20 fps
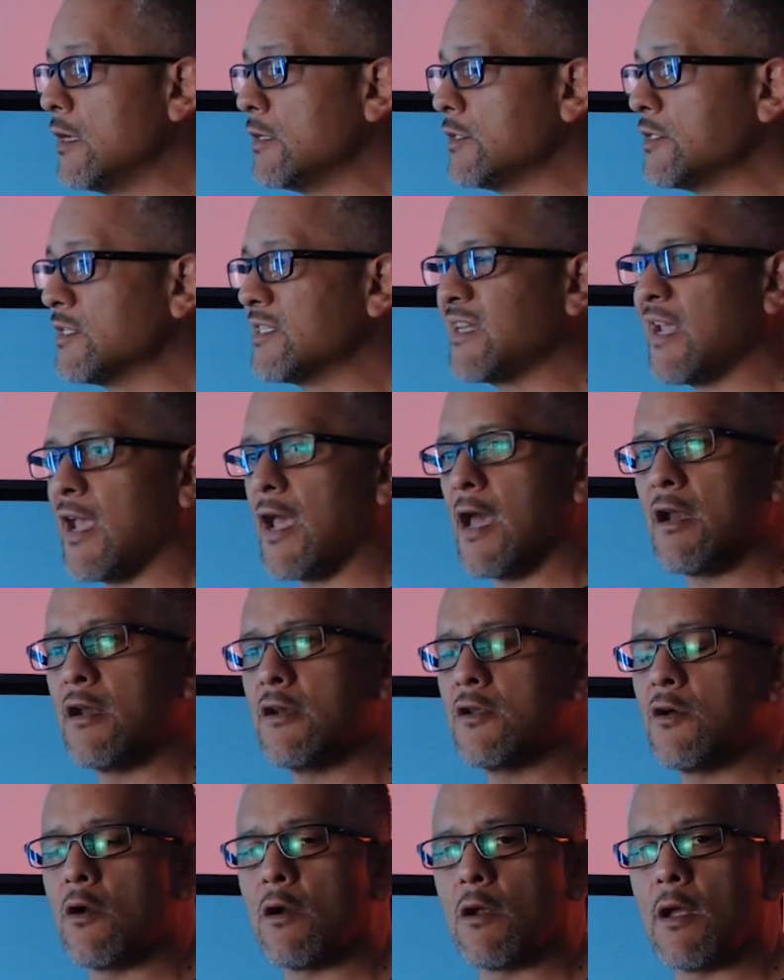Just
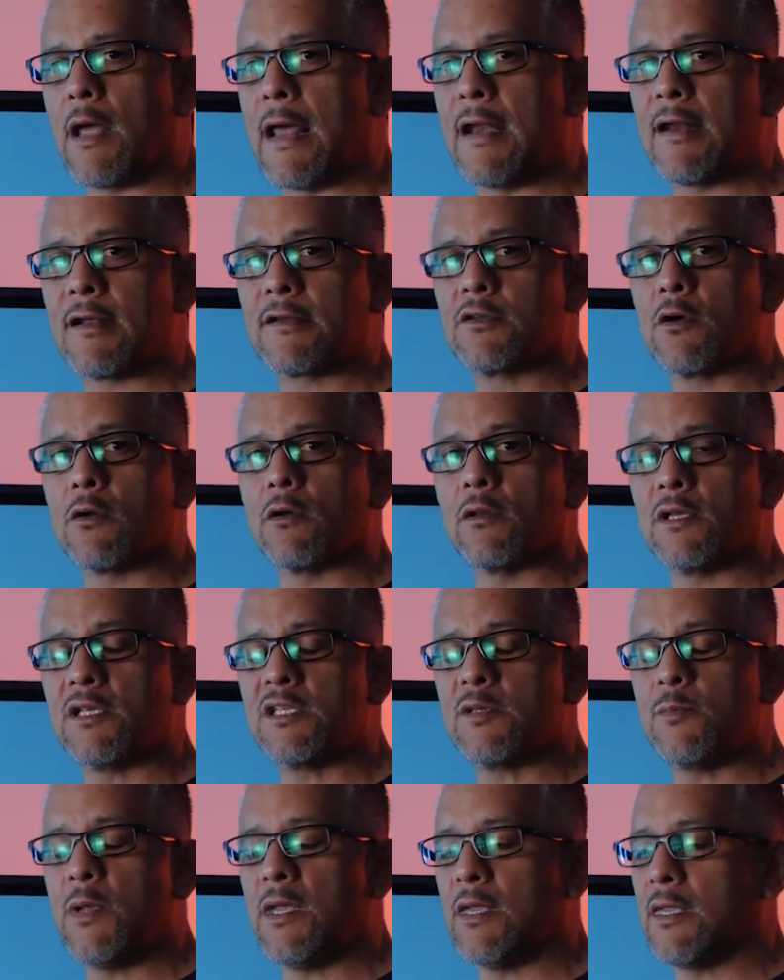anecdotally
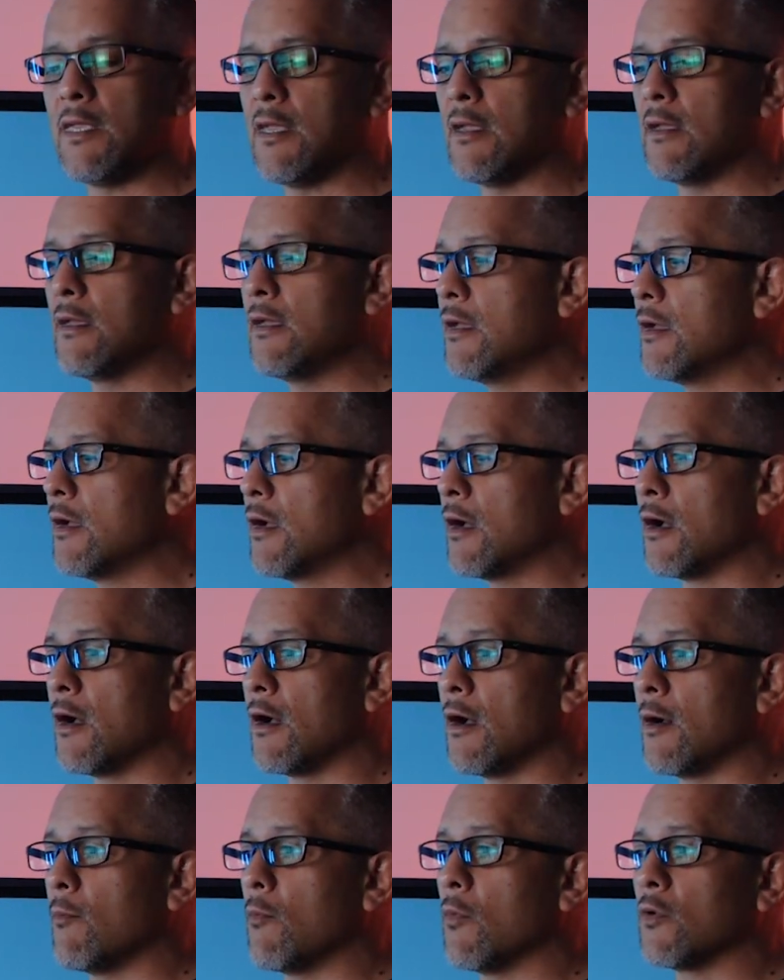speaking,
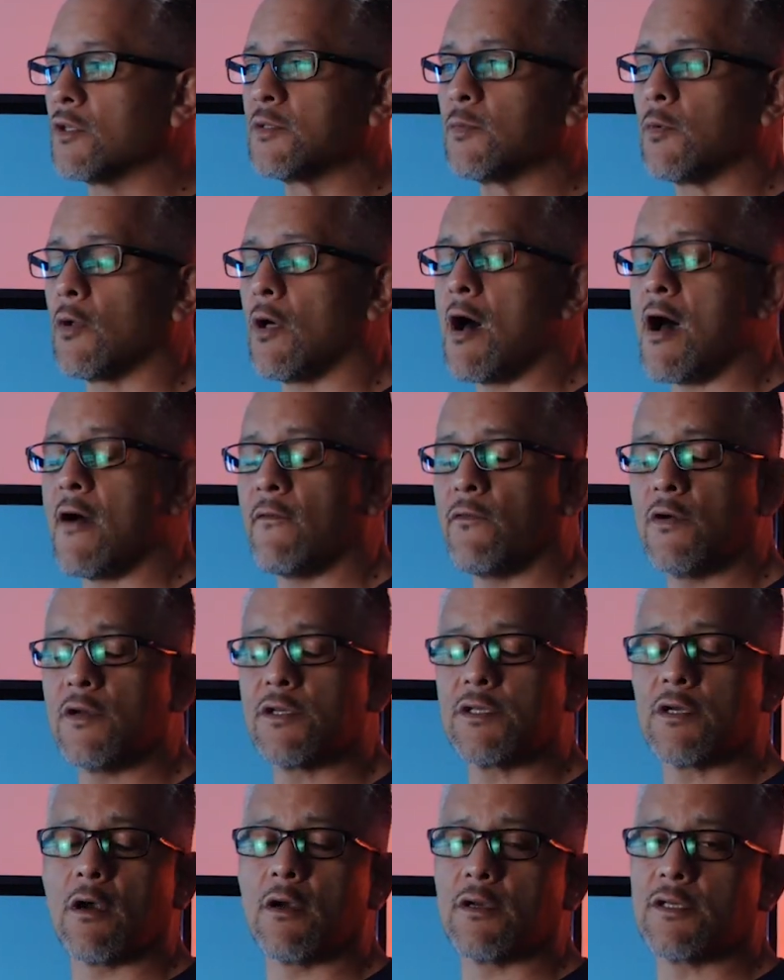multiple
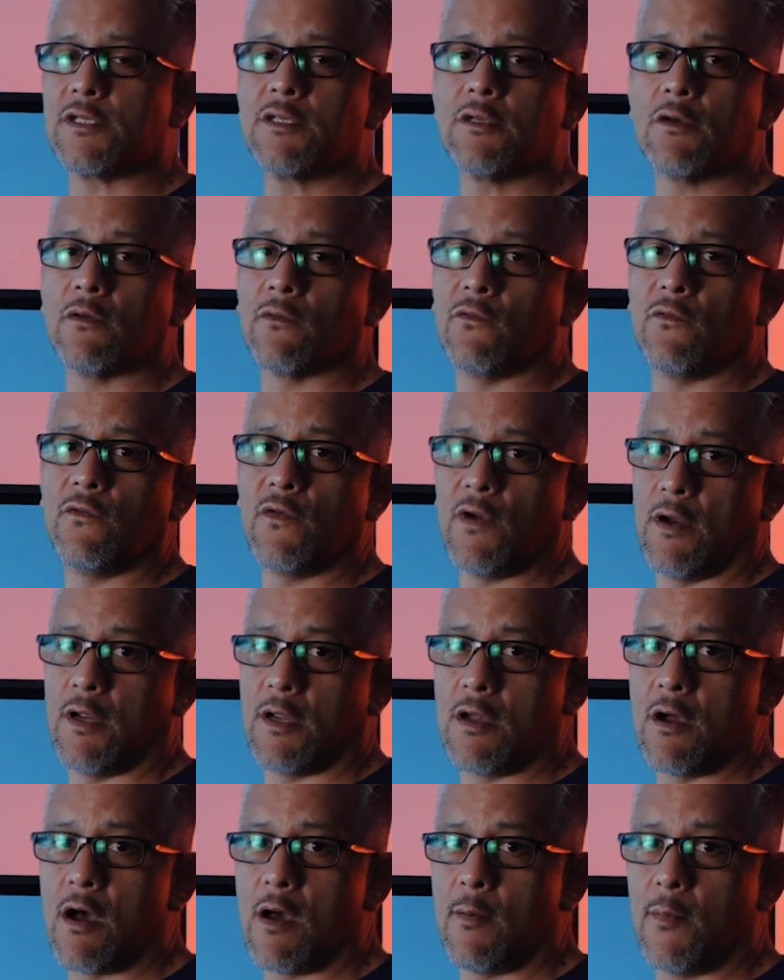offers are still very
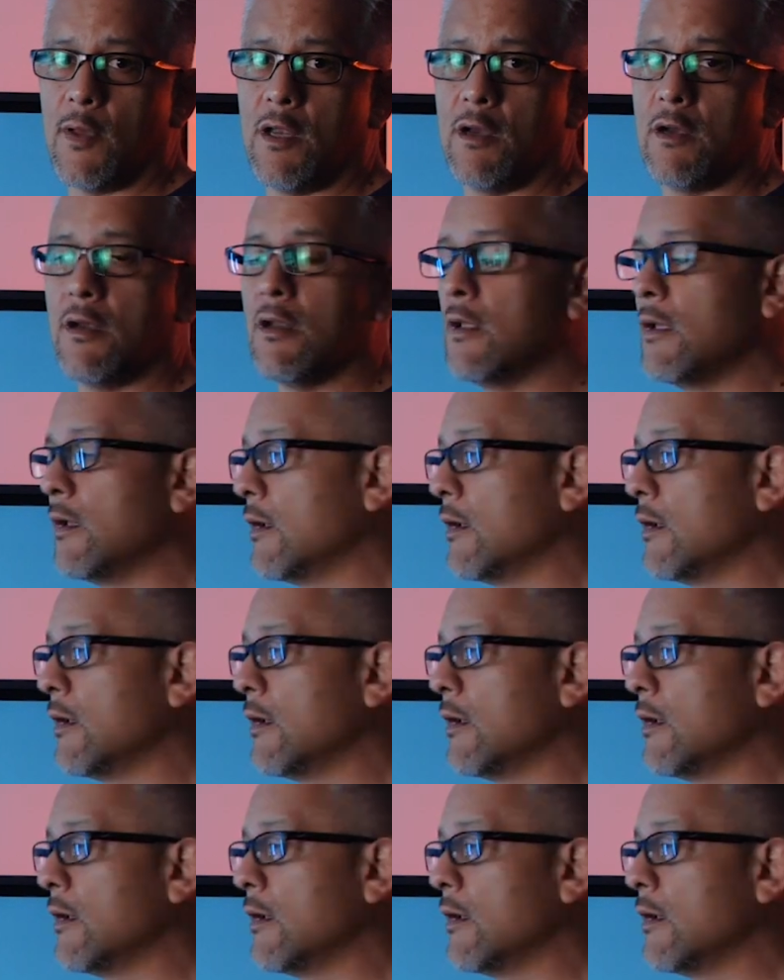common.